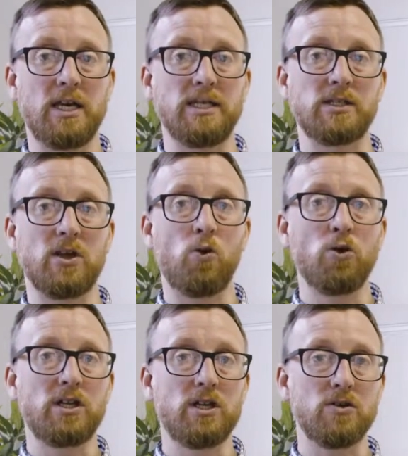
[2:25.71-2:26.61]
is
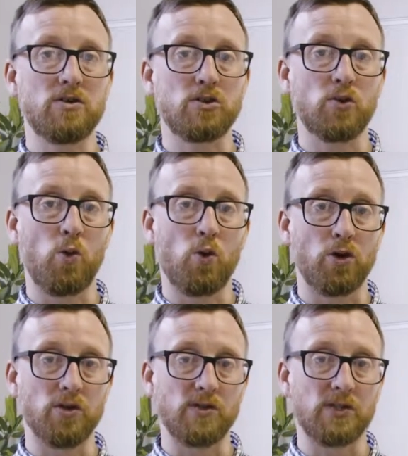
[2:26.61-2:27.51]
all geared
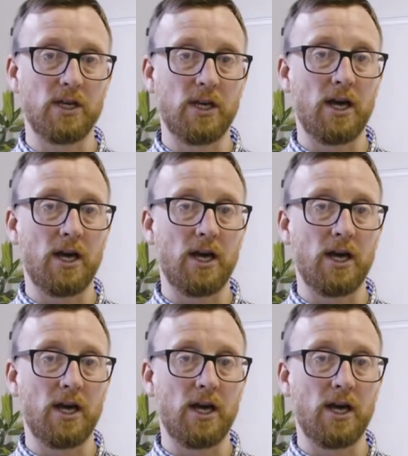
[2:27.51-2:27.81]
towards